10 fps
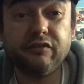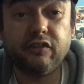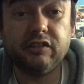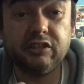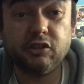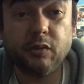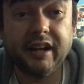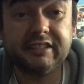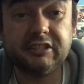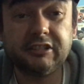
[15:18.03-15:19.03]
for the
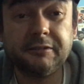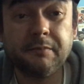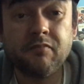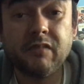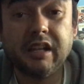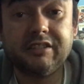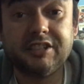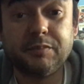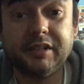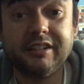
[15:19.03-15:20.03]
director
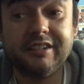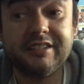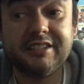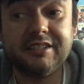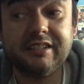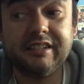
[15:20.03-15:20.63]
just because